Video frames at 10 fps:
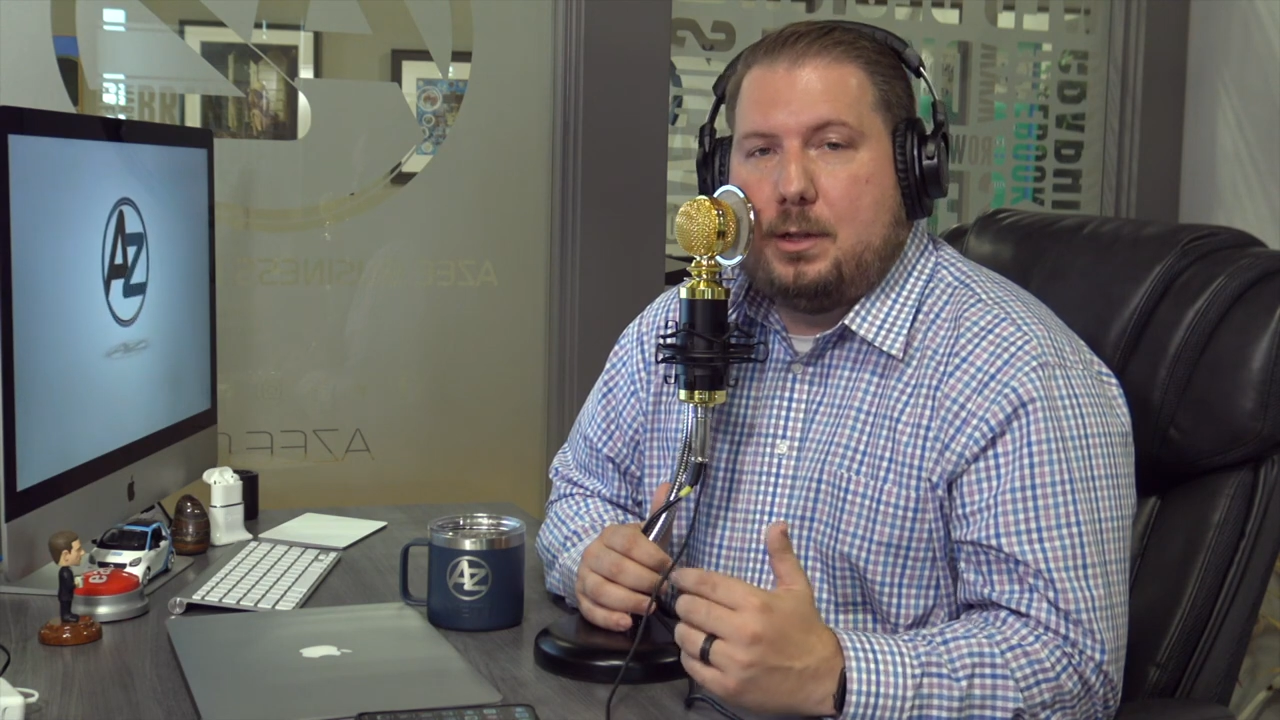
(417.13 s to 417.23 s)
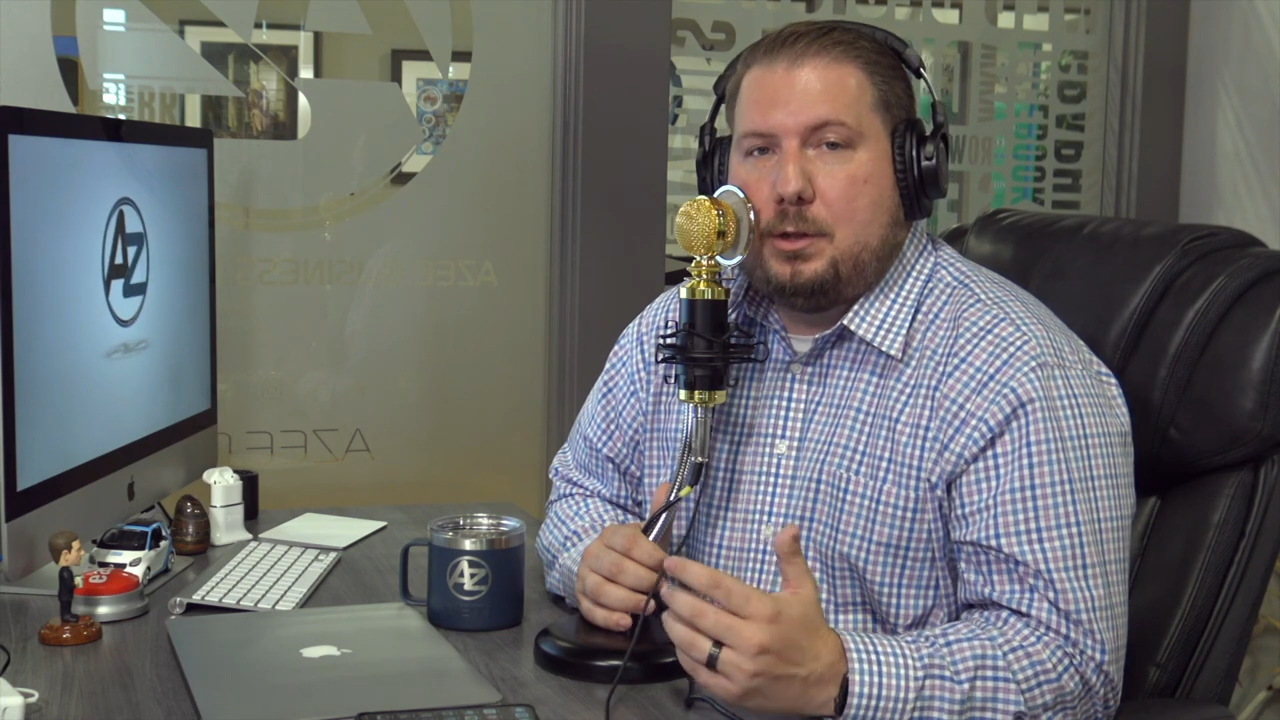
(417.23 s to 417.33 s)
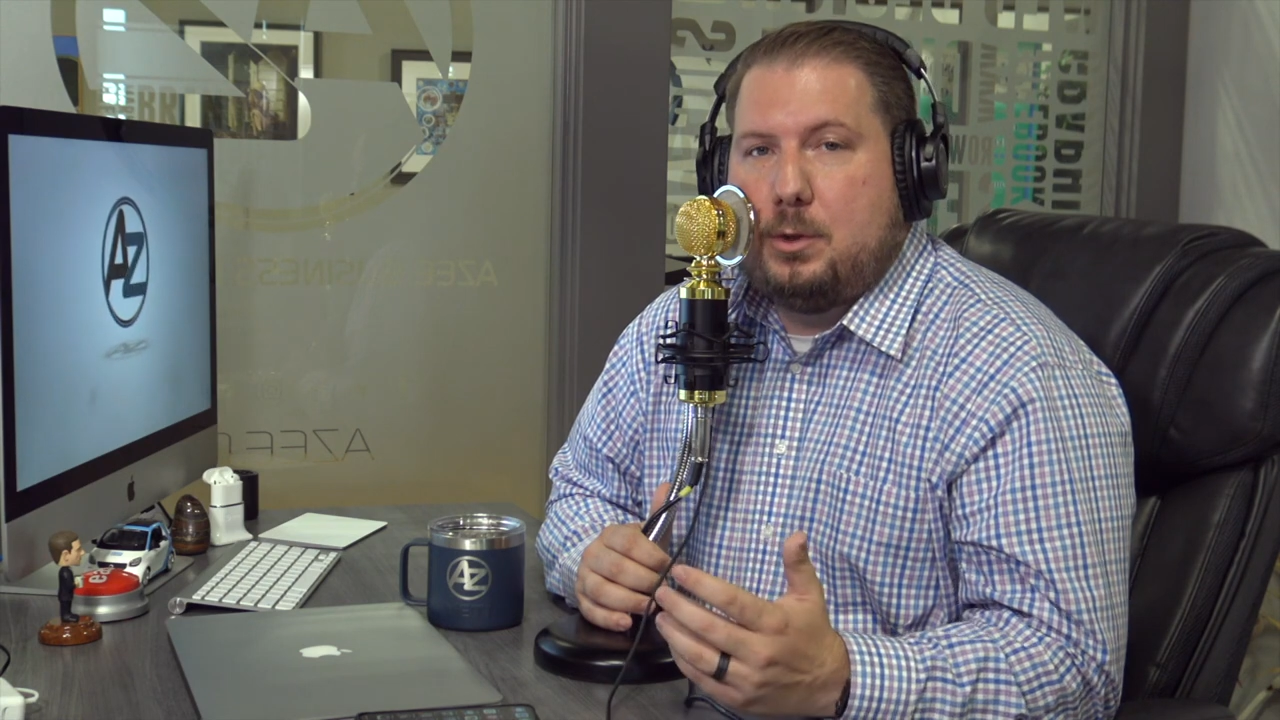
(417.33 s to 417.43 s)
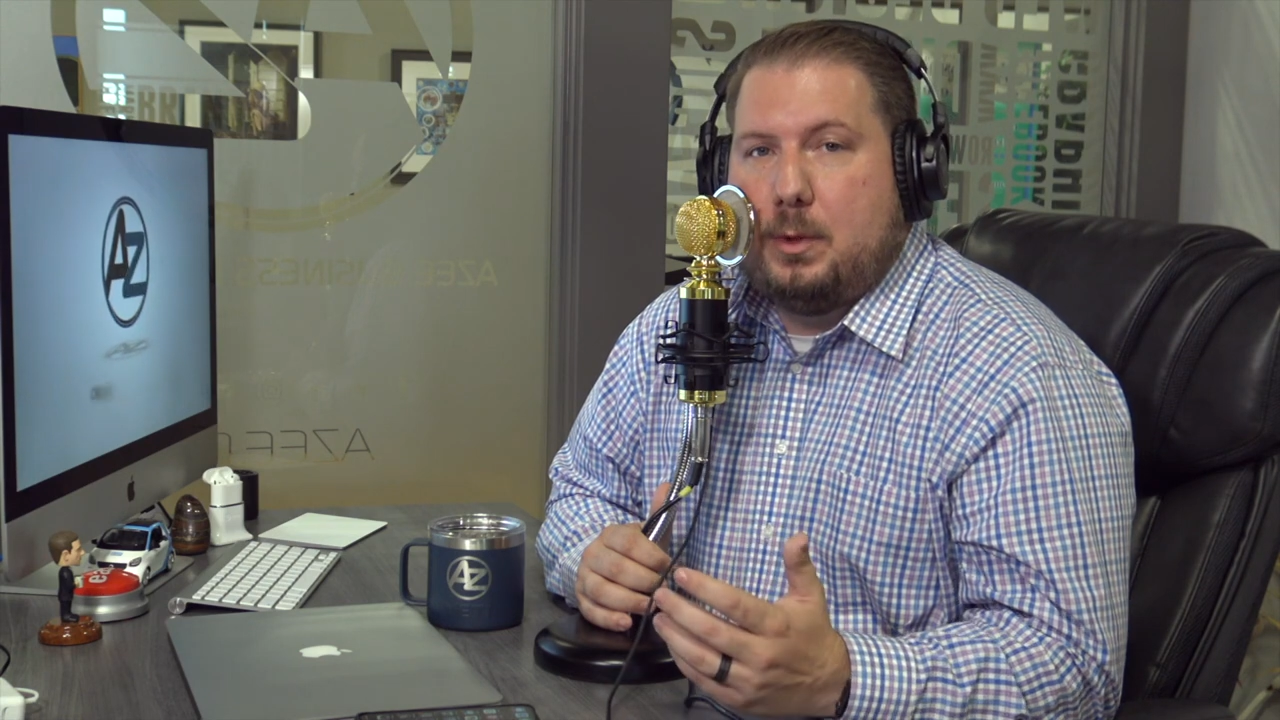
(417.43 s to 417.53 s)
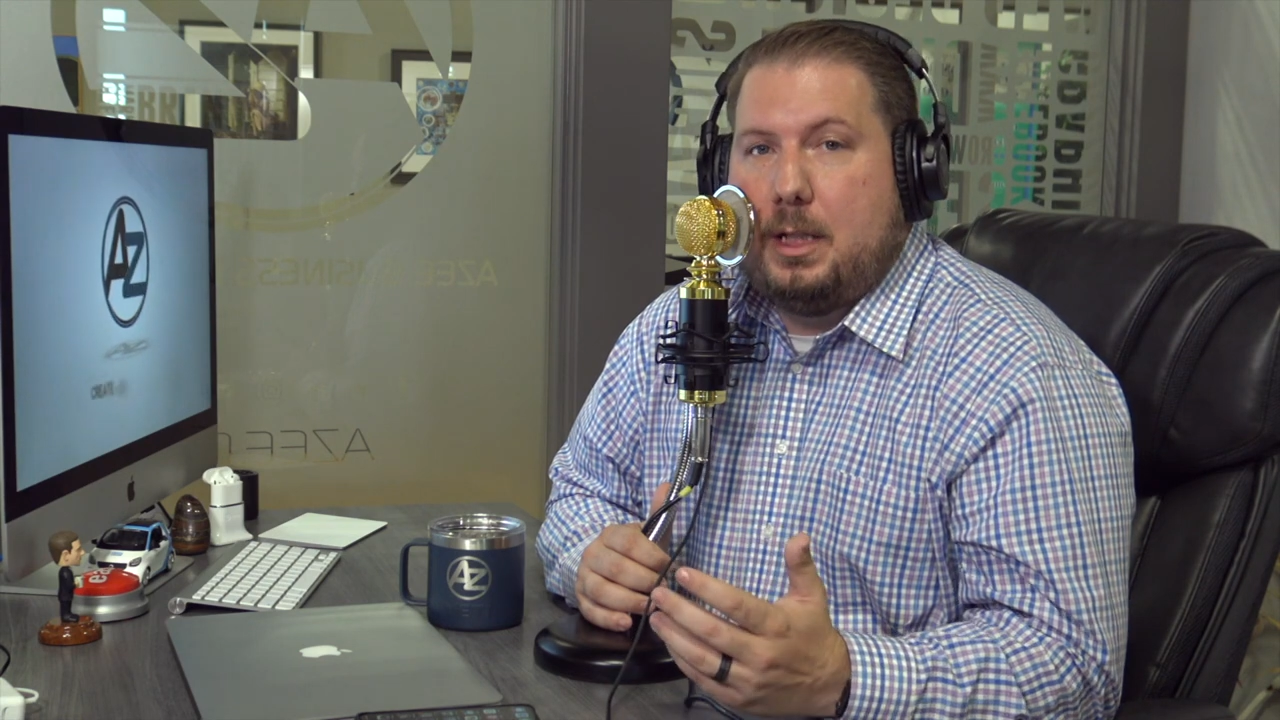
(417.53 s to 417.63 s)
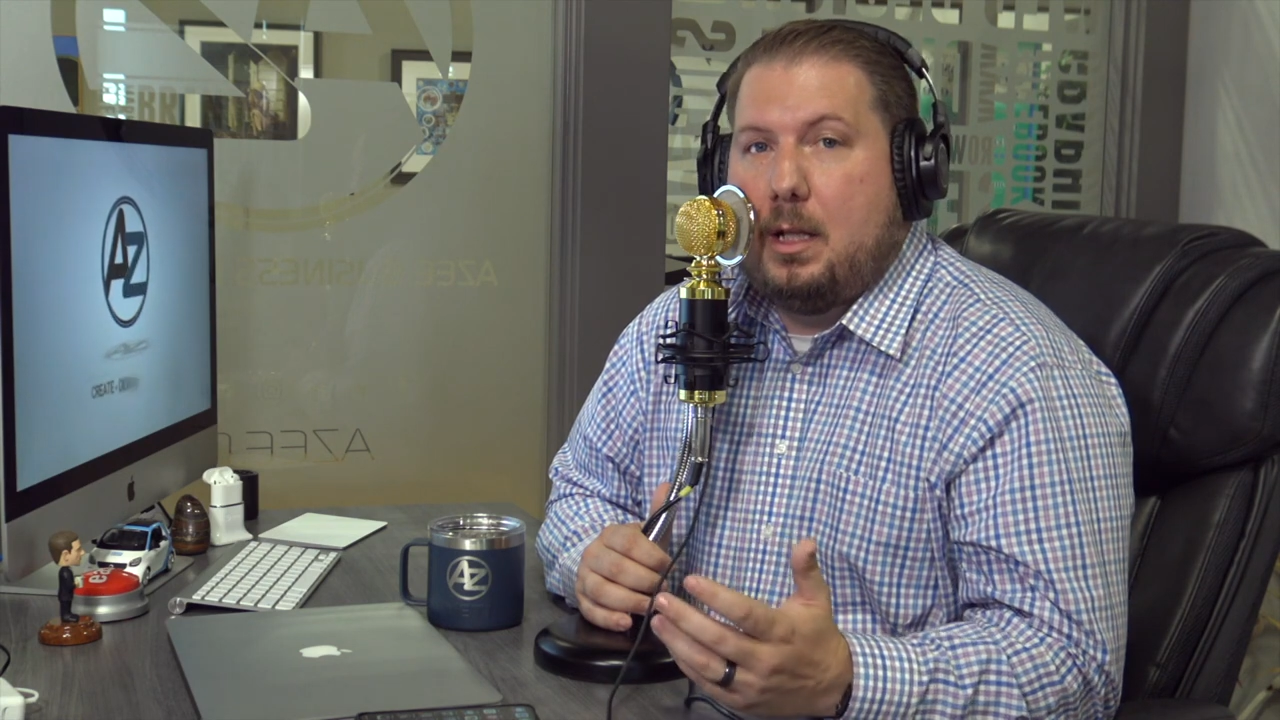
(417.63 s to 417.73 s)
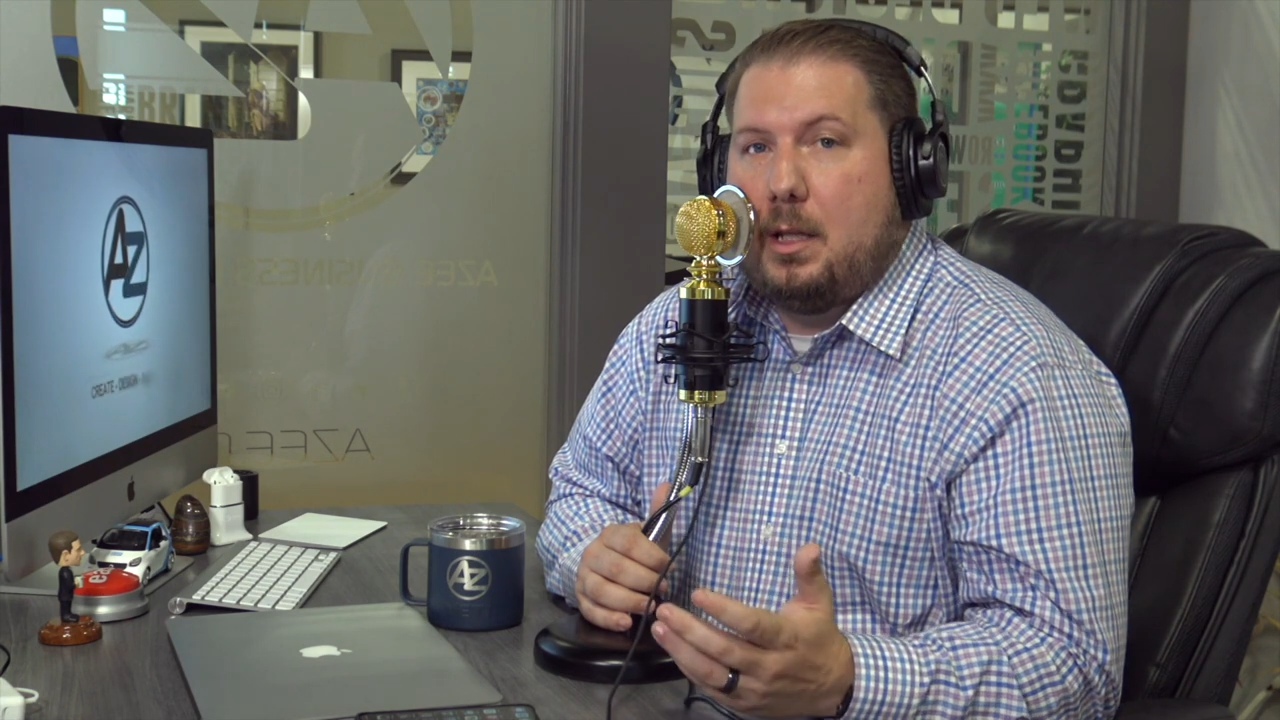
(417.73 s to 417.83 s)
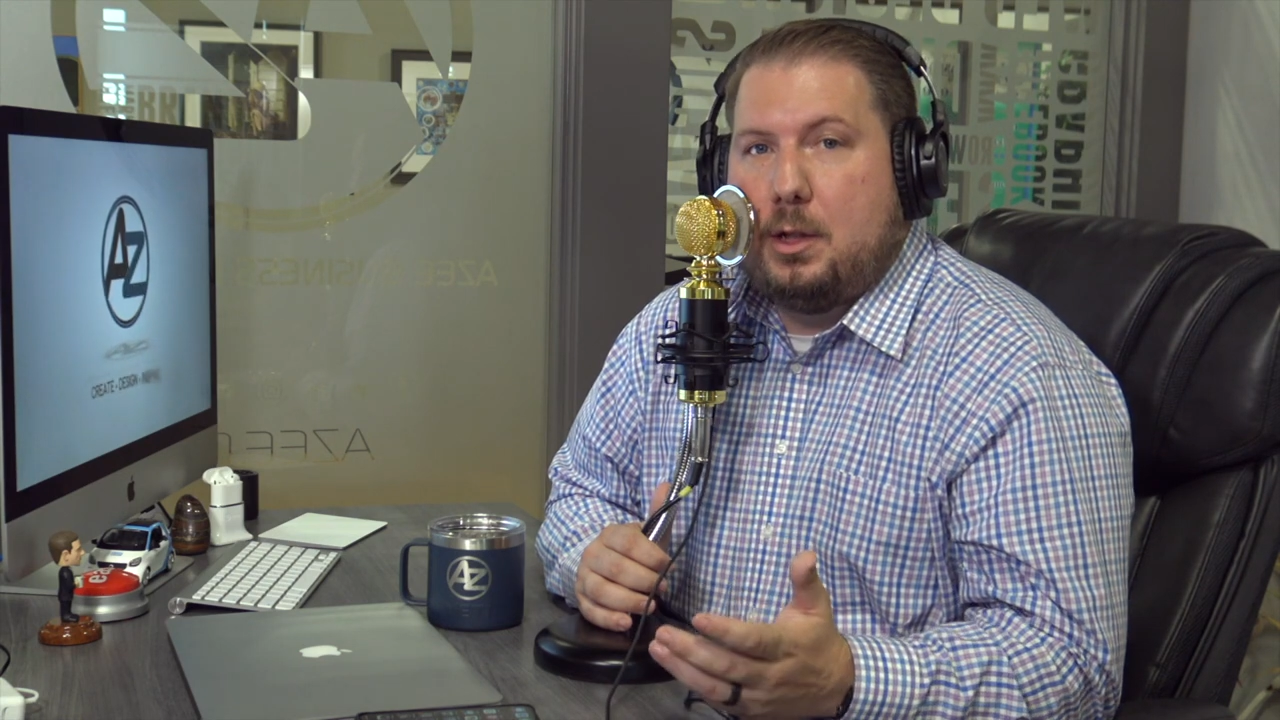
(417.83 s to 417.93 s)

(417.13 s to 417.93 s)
they're doing